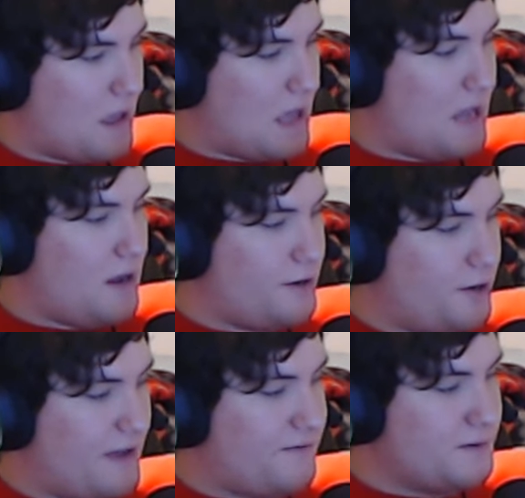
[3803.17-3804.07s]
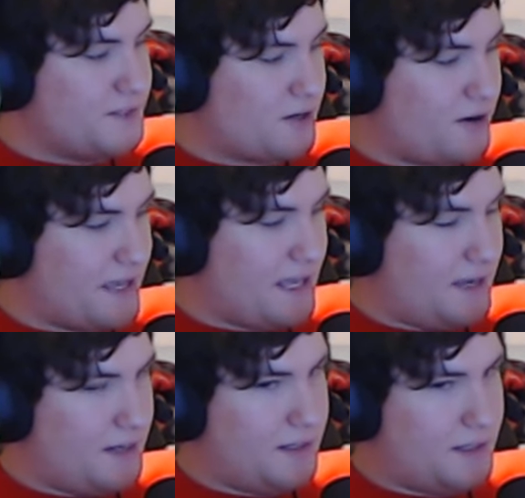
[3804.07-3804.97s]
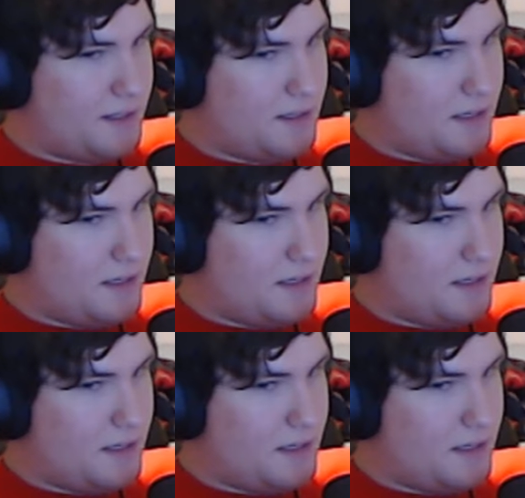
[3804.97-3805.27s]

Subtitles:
I don't know. Everyone started hating it,